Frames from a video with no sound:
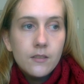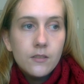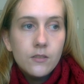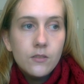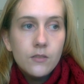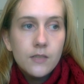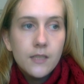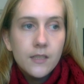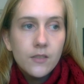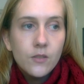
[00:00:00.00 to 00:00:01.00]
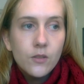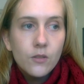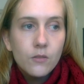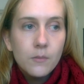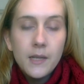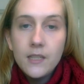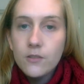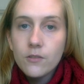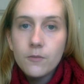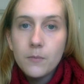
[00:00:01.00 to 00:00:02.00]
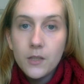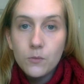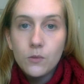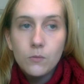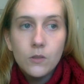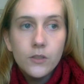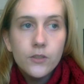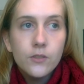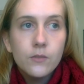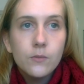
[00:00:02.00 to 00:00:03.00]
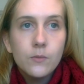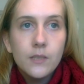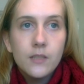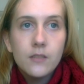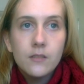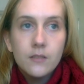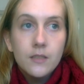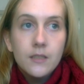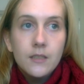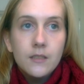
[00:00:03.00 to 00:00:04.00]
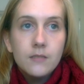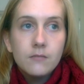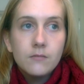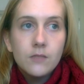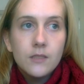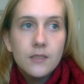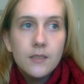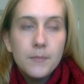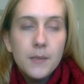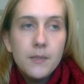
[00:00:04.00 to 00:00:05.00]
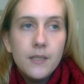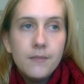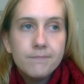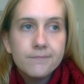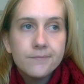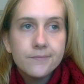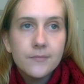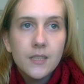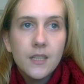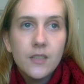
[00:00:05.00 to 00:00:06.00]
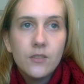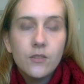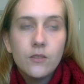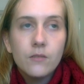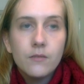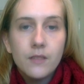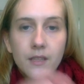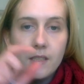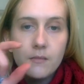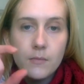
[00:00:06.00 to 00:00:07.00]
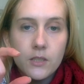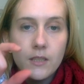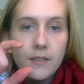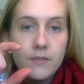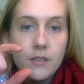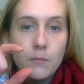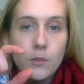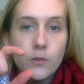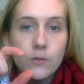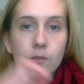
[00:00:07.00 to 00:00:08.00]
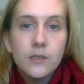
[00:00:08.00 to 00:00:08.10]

using the remainder of my wool wash, which was maybe, I don't know, this much left in the bottle or